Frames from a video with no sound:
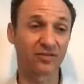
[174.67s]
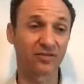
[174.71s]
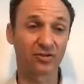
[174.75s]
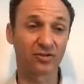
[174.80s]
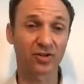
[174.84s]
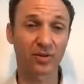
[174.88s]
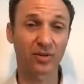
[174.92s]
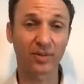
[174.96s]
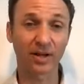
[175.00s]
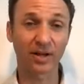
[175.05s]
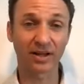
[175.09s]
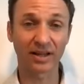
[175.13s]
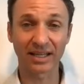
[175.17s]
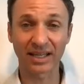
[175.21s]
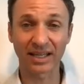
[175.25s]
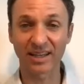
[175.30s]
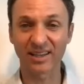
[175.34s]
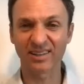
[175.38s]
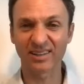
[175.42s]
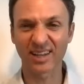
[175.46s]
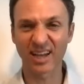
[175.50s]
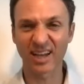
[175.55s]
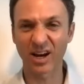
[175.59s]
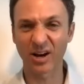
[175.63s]
If you're talking about
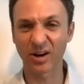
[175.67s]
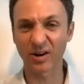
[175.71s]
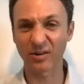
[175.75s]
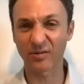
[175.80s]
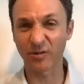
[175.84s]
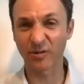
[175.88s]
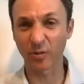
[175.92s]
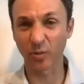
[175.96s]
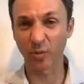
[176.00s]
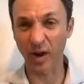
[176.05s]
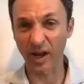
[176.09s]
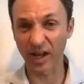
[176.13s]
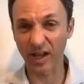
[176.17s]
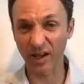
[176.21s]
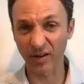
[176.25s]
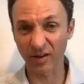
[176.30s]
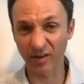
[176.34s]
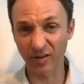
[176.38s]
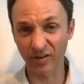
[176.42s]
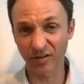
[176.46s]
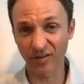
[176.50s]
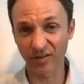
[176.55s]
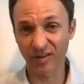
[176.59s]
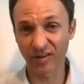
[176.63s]
like caring for
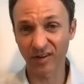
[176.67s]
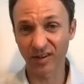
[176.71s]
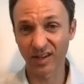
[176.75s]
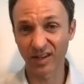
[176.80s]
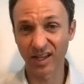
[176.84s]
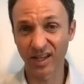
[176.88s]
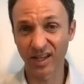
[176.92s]
whales,